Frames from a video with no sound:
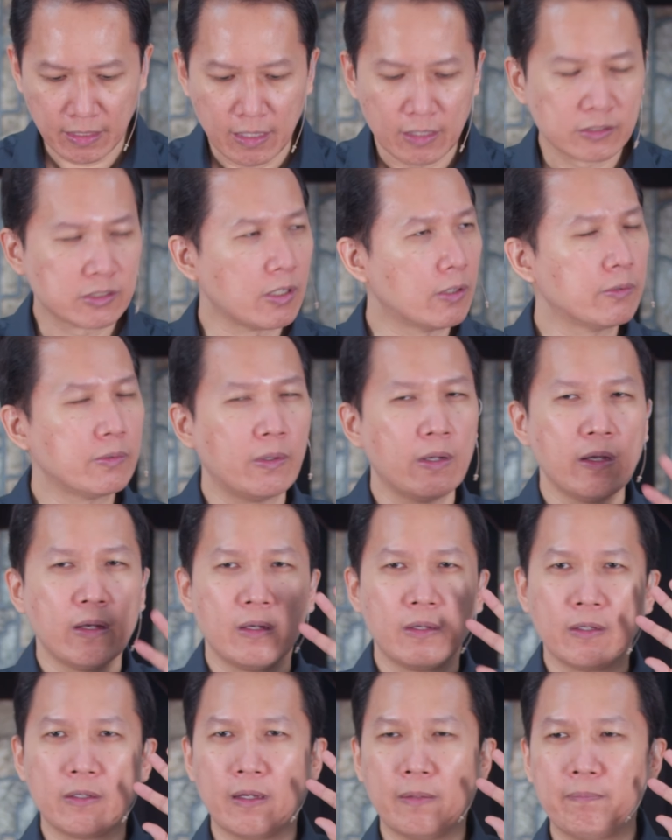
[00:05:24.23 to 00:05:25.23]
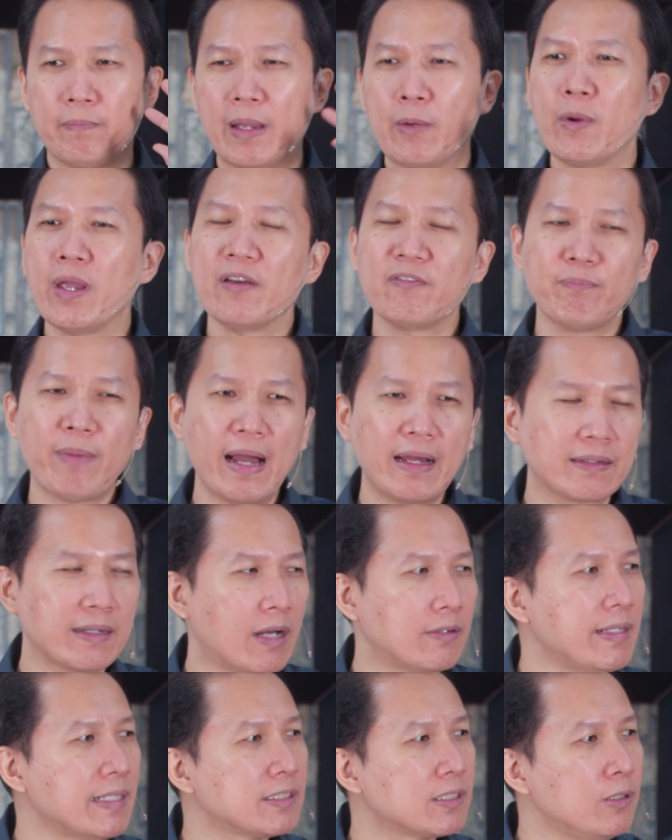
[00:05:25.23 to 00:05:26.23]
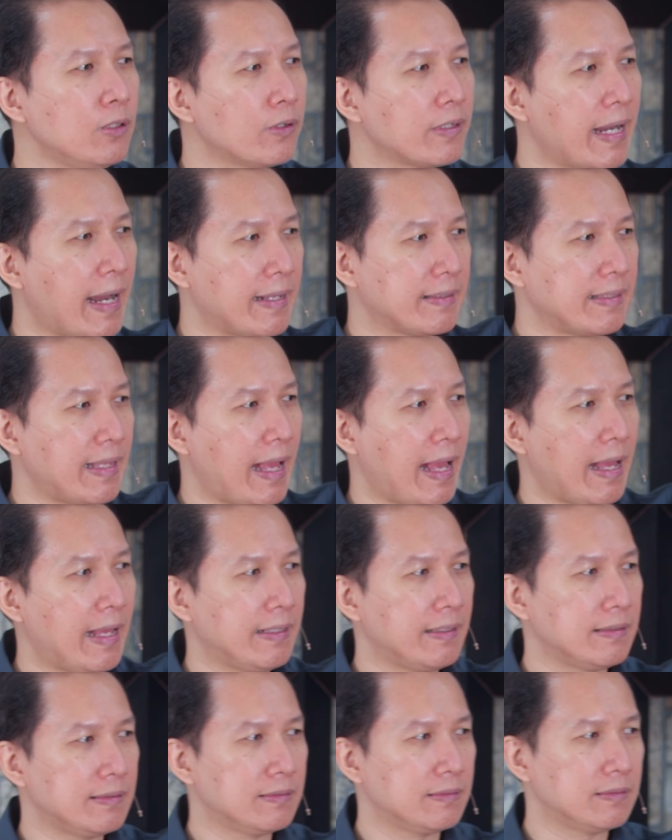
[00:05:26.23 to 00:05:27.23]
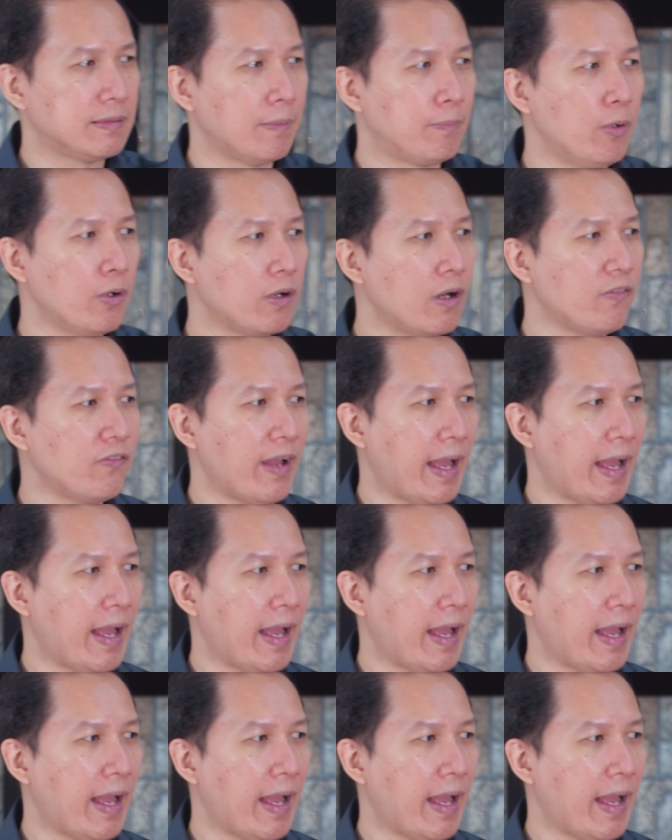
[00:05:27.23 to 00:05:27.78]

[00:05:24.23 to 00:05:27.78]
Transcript: So by way of background, let's look at the book of